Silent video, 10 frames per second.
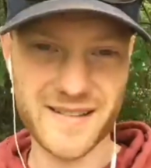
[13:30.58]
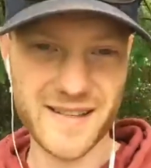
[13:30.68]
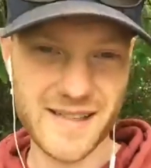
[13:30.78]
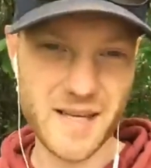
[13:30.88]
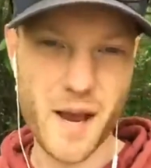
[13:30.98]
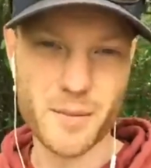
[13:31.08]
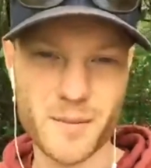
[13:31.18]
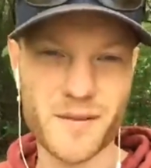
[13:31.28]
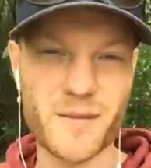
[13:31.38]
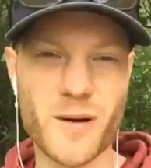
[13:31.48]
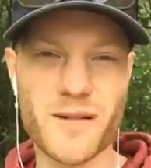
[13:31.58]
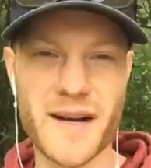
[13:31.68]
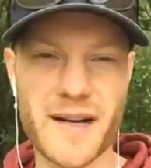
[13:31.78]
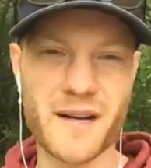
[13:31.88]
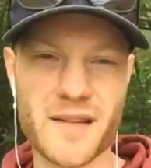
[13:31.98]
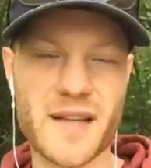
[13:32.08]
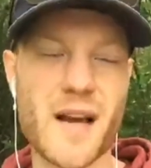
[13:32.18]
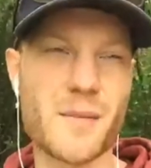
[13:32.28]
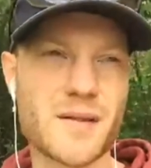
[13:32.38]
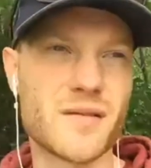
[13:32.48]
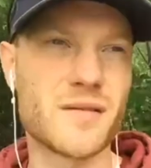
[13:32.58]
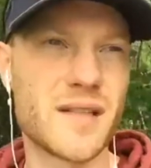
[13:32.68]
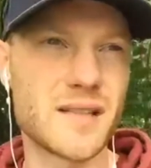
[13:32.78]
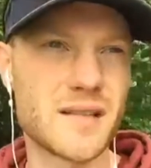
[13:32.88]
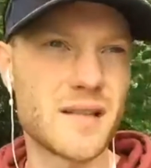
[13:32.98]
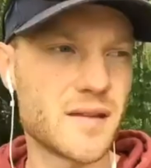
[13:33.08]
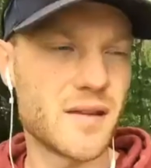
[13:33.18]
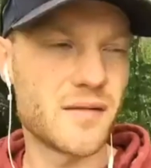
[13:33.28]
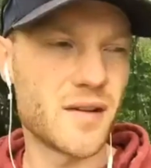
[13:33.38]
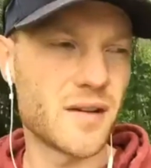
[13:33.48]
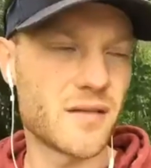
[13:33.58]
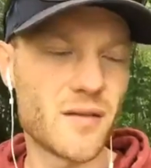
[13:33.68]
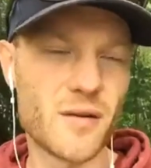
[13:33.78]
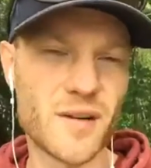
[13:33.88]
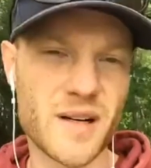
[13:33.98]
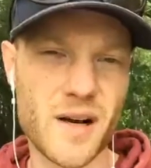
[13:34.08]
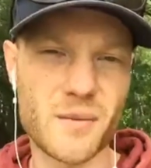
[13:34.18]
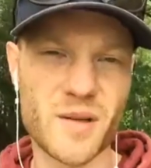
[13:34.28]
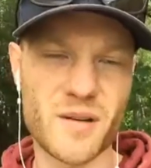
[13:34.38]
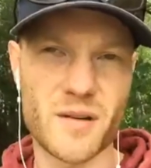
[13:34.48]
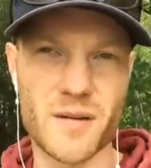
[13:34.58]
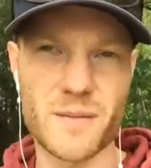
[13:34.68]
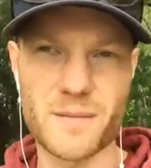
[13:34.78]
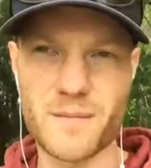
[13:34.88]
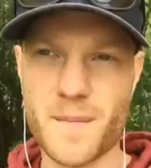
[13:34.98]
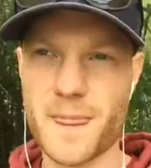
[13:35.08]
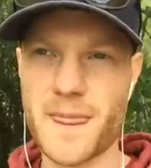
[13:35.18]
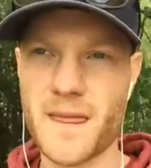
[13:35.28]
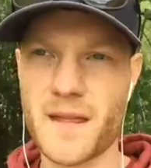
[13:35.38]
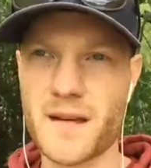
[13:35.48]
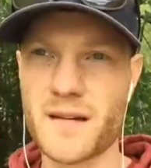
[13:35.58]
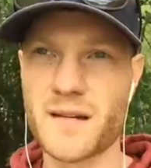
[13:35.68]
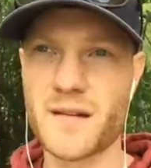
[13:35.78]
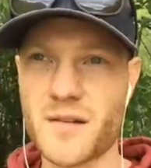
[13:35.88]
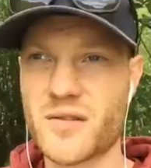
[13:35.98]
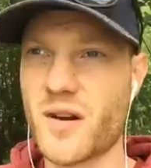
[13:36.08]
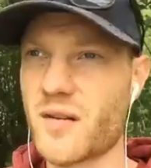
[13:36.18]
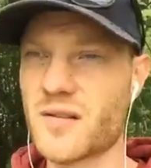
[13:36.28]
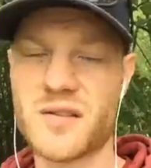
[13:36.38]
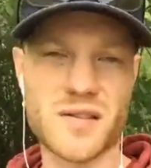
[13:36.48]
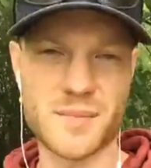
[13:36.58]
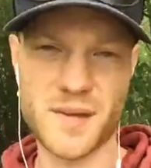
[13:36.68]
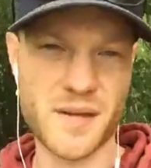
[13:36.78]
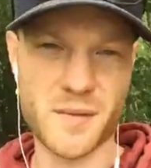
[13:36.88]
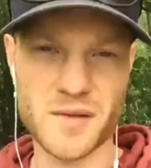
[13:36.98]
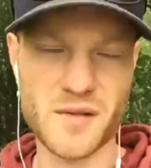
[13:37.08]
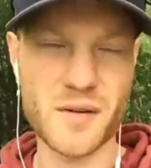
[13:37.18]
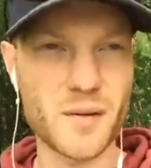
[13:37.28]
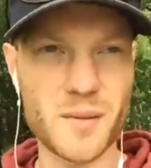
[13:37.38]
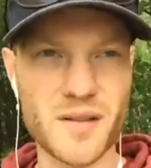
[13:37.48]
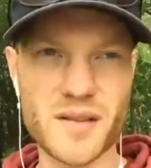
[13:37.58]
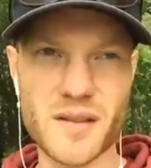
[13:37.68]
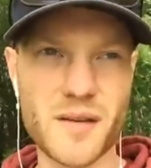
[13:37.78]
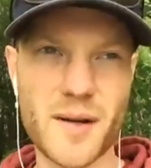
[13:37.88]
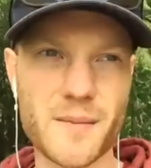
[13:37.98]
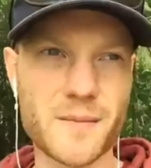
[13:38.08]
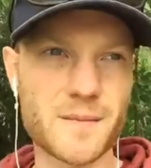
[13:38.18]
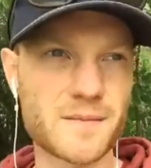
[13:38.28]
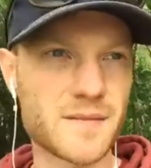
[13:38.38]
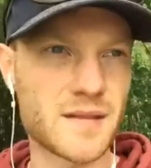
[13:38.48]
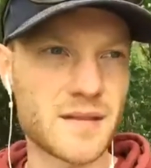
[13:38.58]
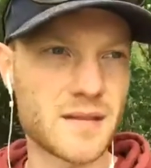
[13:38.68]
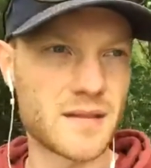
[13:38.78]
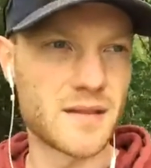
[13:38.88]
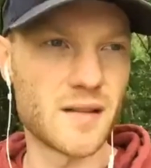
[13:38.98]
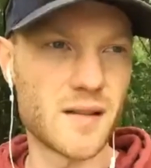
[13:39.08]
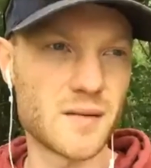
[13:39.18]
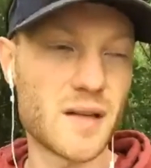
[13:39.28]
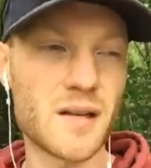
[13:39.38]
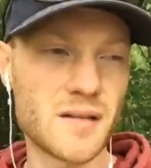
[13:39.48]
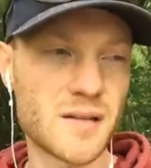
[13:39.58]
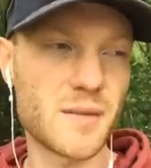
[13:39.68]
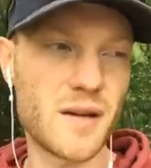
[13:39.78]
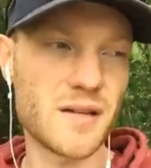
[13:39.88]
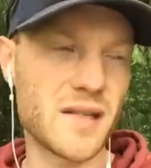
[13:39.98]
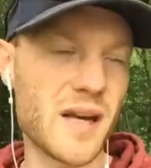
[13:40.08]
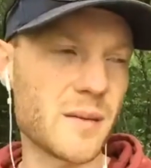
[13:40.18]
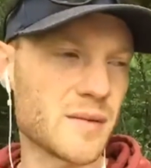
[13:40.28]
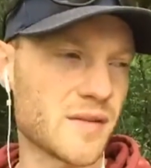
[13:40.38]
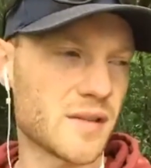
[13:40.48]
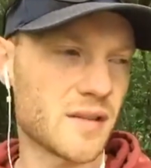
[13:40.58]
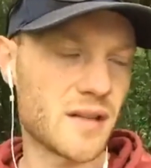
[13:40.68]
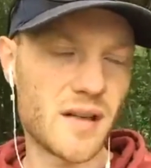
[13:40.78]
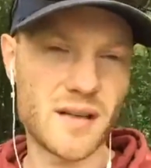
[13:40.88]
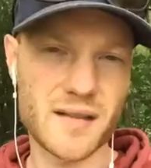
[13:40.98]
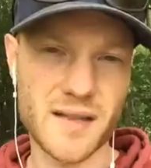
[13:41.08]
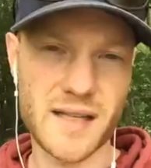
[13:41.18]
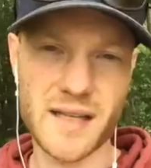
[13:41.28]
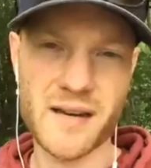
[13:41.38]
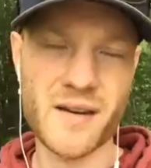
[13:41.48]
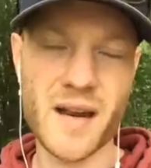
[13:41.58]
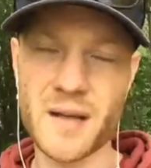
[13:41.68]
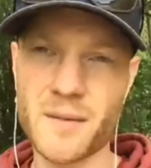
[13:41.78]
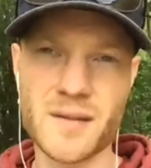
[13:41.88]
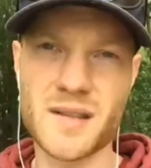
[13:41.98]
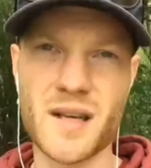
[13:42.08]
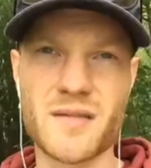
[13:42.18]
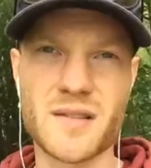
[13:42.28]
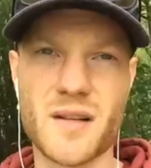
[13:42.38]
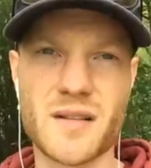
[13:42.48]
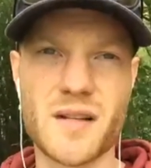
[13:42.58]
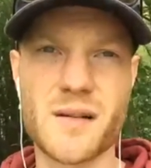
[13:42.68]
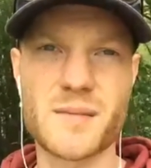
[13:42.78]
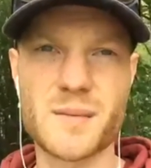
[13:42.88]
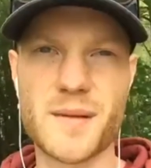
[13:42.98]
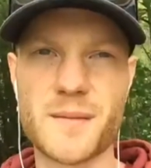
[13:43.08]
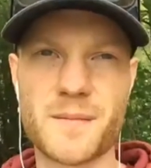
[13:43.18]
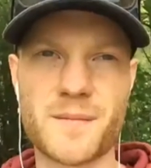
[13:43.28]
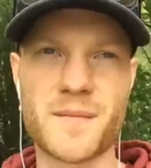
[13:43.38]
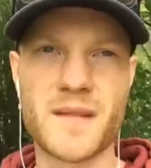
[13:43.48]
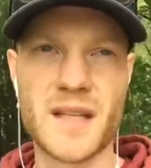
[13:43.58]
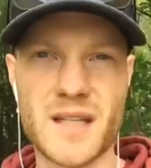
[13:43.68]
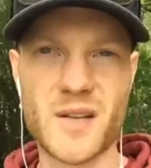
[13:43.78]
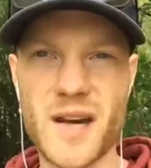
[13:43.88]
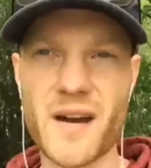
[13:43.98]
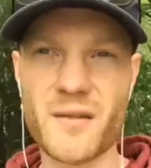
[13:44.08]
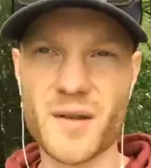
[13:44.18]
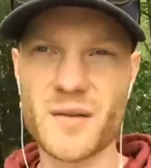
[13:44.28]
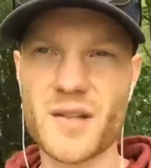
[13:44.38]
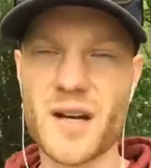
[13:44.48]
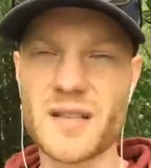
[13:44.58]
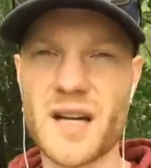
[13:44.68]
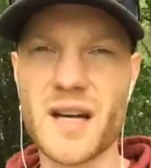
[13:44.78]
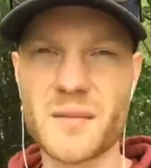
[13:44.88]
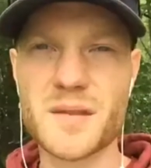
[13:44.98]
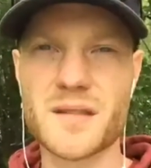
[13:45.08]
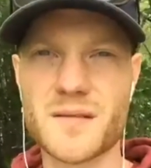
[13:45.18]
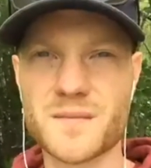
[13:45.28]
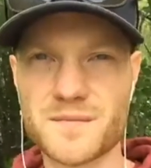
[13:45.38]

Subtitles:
that's happened before, right? Everything happens for a reason. If you can overcome your struggles, you just become a stronger person, right? There was some hard times for sure. Like in anyone's life, there's hard times, but you get over those hard times, and